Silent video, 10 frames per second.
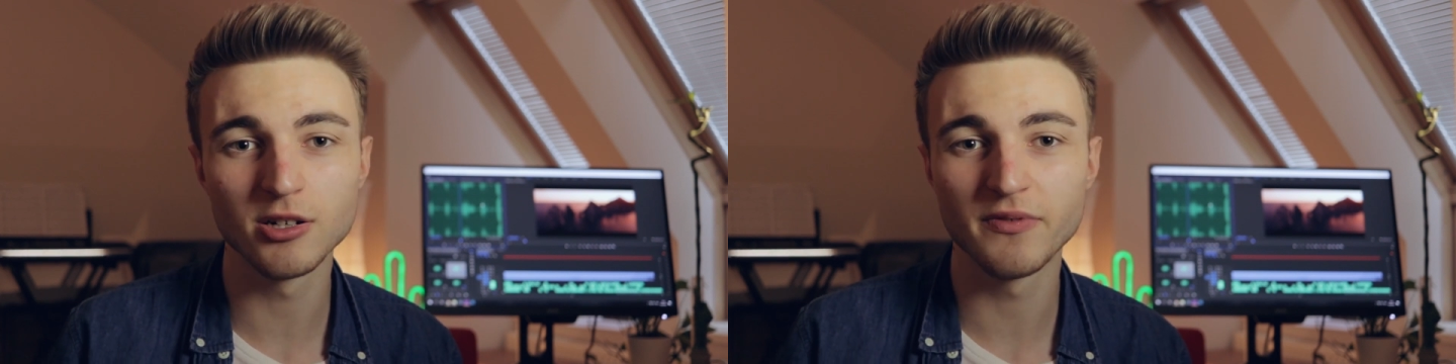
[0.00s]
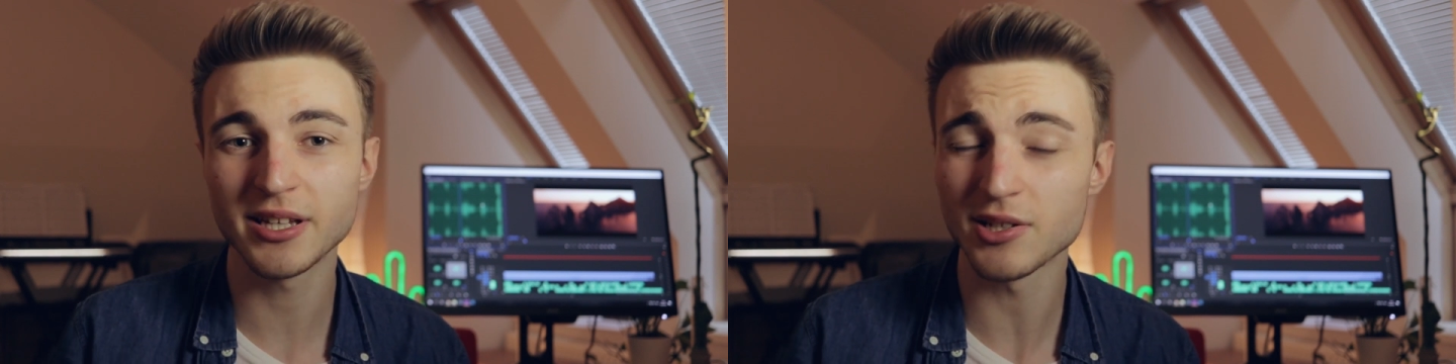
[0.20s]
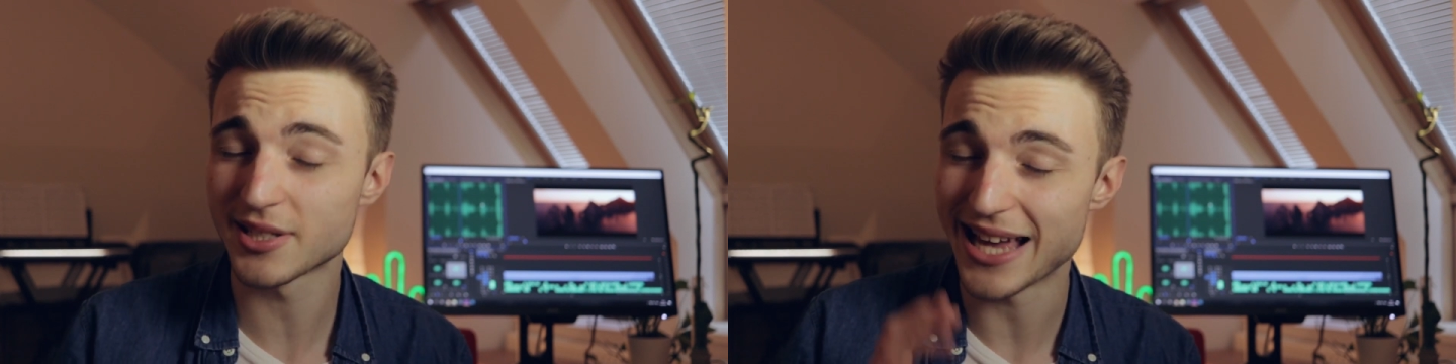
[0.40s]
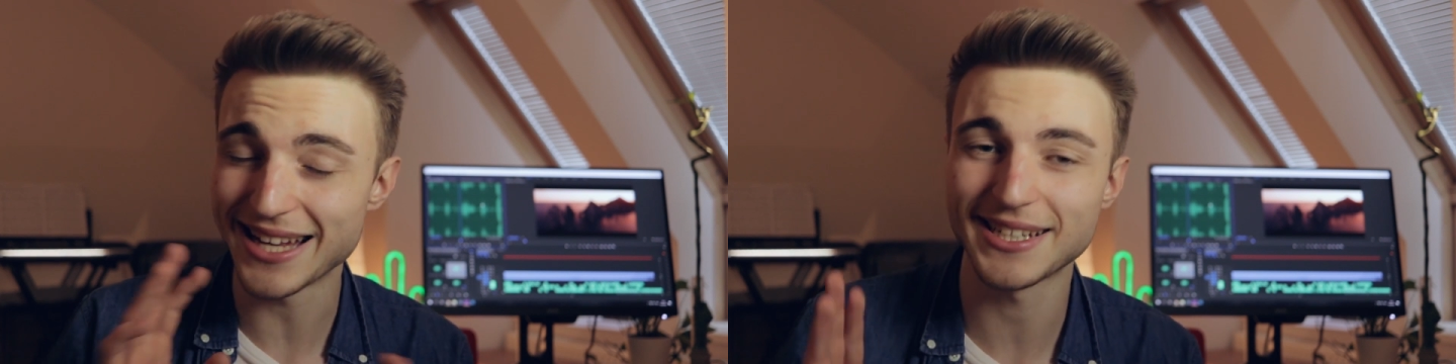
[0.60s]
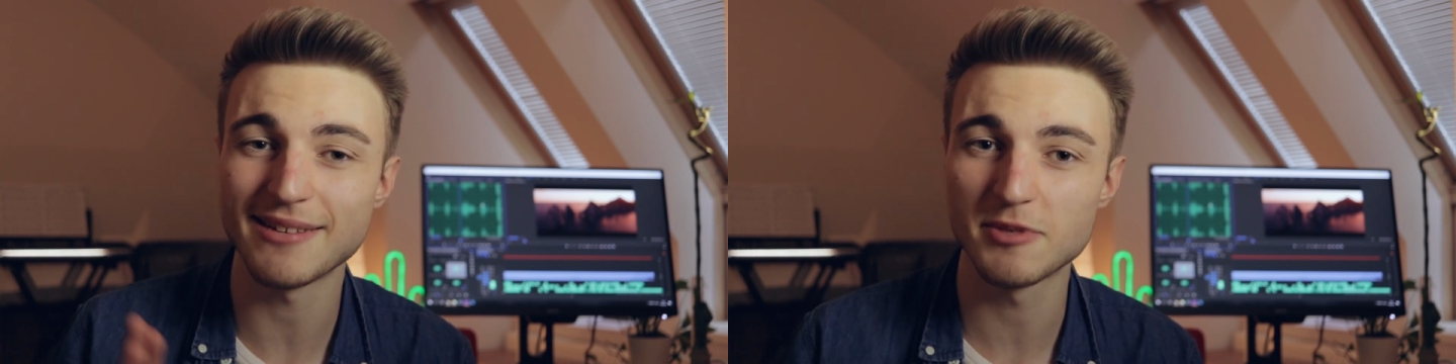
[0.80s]
your videos
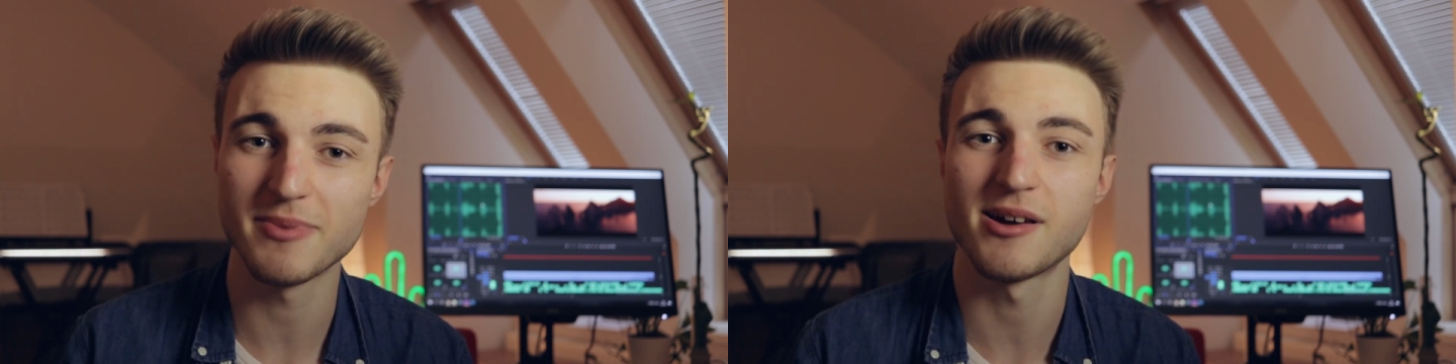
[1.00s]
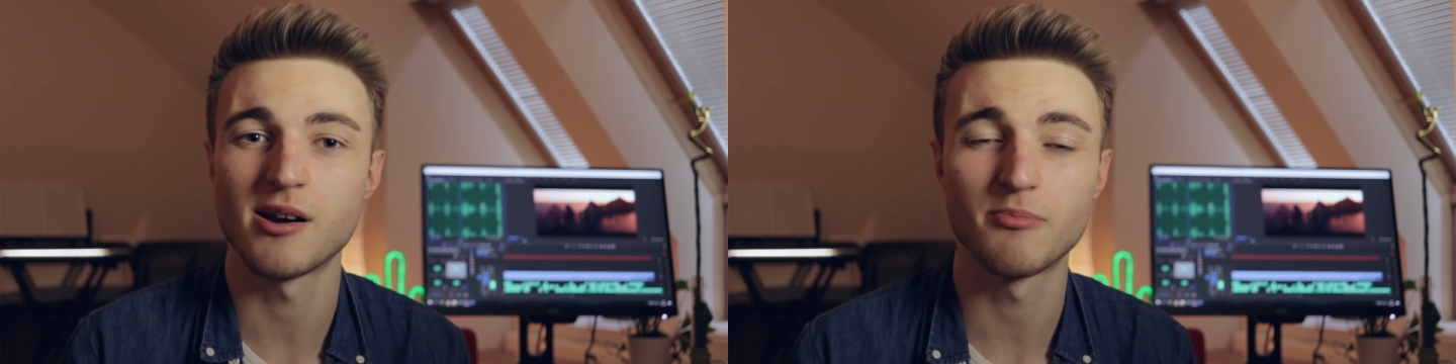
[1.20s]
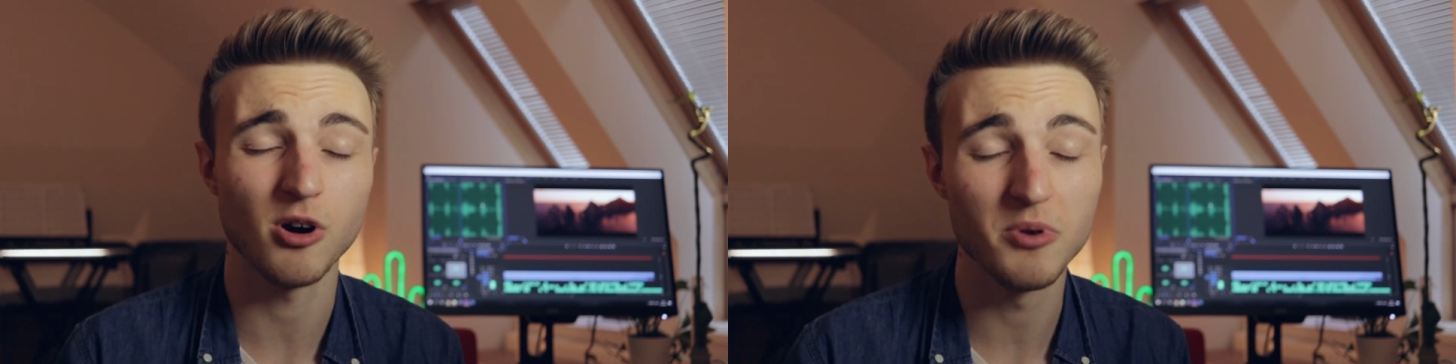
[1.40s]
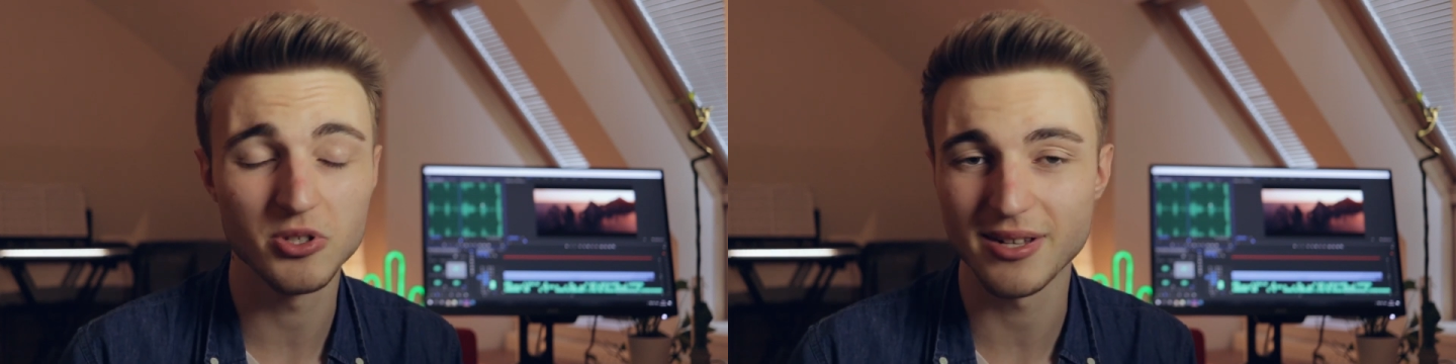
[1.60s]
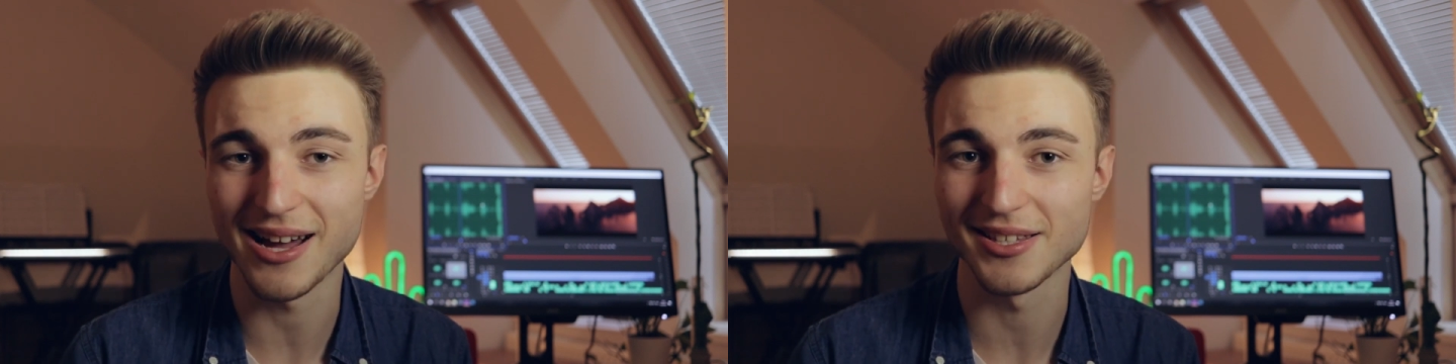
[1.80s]
10 times better, I
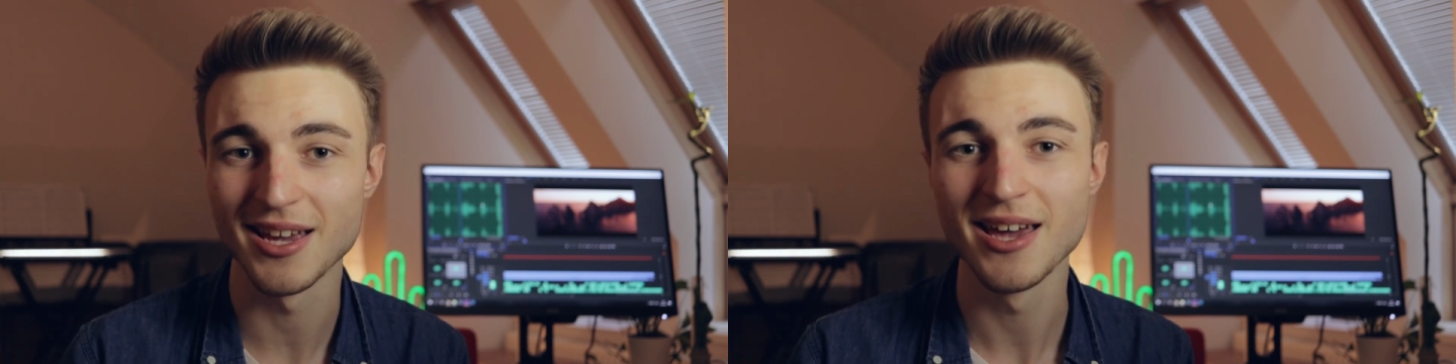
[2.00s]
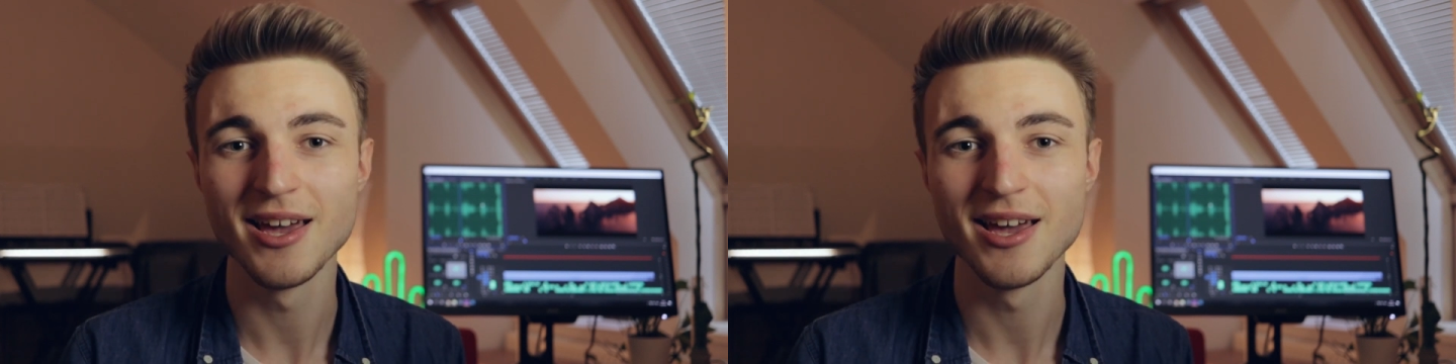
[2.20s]
promise you that.